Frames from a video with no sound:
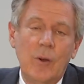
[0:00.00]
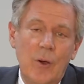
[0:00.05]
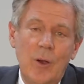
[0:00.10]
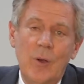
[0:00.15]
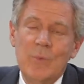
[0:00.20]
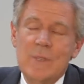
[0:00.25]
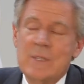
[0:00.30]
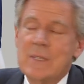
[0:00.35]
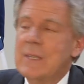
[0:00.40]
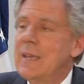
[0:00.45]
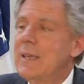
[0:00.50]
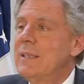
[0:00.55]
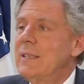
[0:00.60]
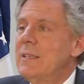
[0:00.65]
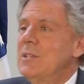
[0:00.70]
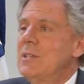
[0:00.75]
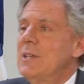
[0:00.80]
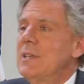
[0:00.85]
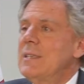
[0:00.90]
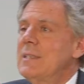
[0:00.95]
on the side of
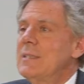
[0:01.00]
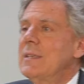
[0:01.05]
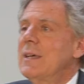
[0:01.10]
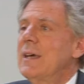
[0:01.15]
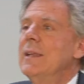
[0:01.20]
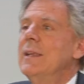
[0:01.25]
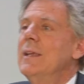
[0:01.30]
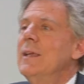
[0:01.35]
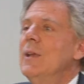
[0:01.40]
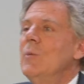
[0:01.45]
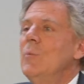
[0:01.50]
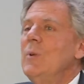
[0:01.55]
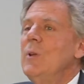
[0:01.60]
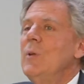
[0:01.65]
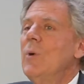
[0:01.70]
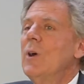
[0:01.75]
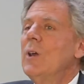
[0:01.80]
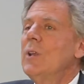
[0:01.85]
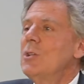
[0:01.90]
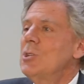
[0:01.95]
the genocide. We
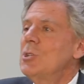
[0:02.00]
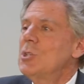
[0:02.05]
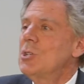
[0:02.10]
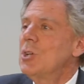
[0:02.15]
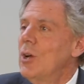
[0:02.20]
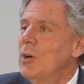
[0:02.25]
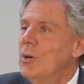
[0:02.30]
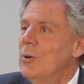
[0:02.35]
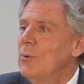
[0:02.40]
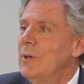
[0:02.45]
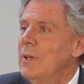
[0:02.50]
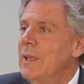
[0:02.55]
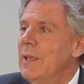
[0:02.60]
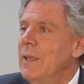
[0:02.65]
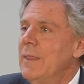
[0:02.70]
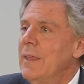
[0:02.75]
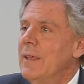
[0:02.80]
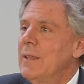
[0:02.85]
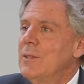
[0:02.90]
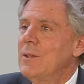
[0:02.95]
want to show
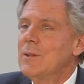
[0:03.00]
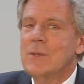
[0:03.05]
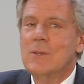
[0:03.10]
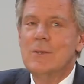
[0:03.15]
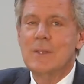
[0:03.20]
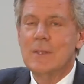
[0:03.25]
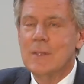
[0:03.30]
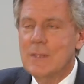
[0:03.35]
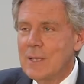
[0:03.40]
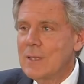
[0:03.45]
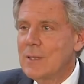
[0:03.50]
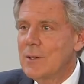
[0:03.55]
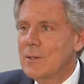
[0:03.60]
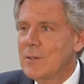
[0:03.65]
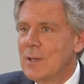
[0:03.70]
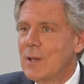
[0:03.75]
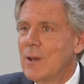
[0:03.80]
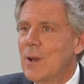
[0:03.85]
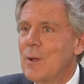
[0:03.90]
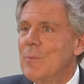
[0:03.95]
that there's that
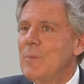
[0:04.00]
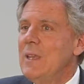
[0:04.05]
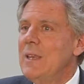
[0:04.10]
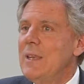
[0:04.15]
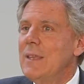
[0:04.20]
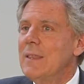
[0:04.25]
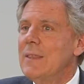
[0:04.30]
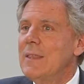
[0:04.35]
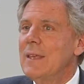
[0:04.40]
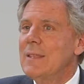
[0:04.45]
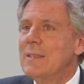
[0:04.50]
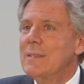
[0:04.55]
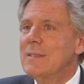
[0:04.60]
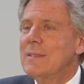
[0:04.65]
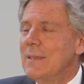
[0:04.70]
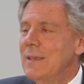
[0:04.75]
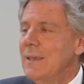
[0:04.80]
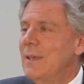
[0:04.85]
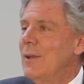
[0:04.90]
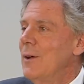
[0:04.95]
there's an Armenia
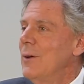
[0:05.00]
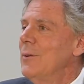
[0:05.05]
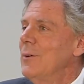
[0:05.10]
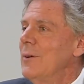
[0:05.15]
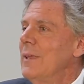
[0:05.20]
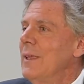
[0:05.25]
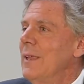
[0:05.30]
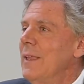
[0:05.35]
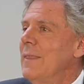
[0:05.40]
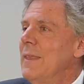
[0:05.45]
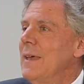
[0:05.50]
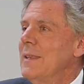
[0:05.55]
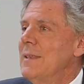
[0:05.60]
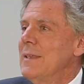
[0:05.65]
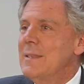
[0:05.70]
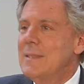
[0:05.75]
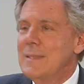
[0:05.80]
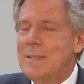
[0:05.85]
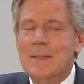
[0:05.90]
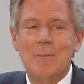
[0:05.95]
that's you know that
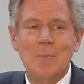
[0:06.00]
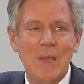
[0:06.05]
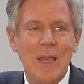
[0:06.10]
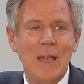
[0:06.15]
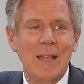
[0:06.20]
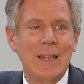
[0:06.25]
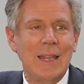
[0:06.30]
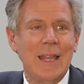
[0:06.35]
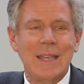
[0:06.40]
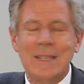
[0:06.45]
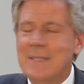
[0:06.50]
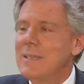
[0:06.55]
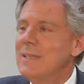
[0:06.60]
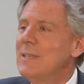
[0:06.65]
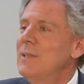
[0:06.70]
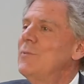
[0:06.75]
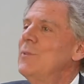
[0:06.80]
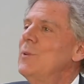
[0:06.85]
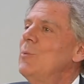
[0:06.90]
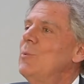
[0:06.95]
is a lesson,
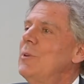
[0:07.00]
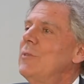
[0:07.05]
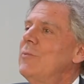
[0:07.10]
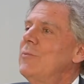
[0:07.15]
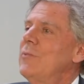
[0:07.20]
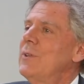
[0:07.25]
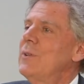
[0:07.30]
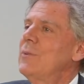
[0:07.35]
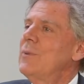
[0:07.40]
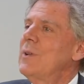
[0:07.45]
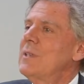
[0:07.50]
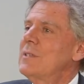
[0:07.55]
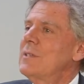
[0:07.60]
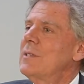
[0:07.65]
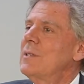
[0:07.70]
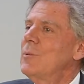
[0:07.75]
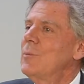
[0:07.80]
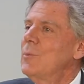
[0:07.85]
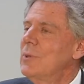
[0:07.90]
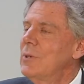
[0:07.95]
if you will, for the rest
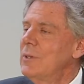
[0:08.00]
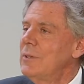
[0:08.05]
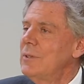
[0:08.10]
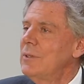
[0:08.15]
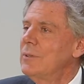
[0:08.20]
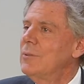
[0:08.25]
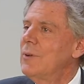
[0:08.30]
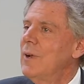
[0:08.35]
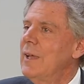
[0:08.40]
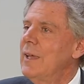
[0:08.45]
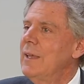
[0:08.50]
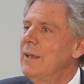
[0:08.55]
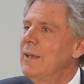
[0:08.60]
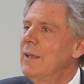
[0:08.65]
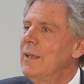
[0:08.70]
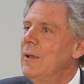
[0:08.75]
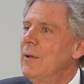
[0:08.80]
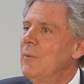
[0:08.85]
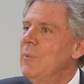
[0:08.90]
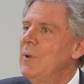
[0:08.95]
of the world, right?
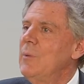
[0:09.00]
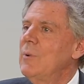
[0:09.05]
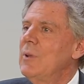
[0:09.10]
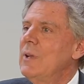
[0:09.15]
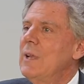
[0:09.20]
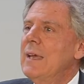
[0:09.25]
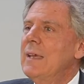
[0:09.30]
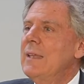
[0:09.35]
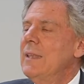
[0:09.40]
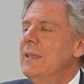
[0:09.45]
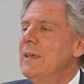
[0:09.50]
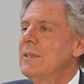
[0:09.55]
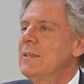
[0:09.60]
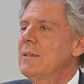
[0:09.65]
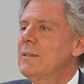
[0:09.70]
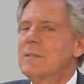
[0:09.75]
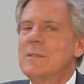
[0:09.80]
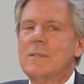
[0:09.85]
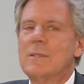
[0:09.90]
We would like the other